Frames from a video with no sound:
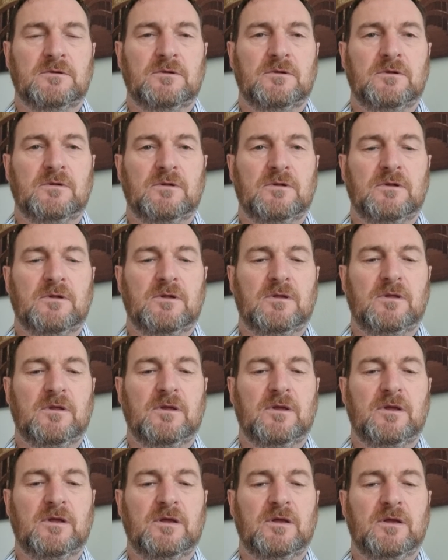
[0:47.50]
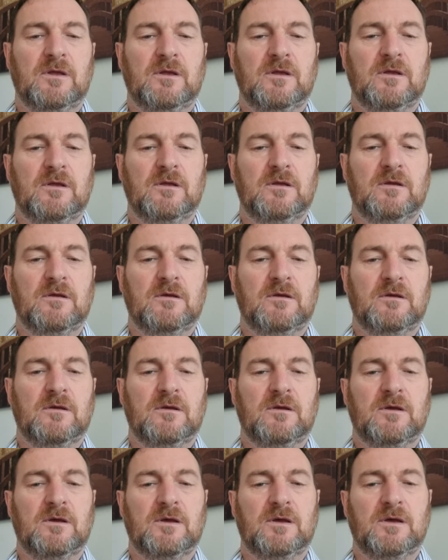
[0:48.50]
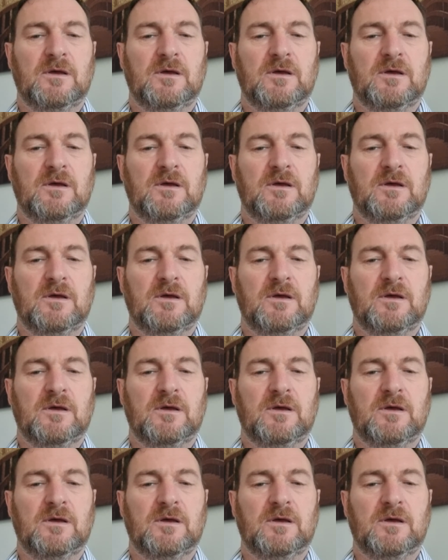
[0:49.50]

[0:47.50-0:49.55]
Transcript: (silence)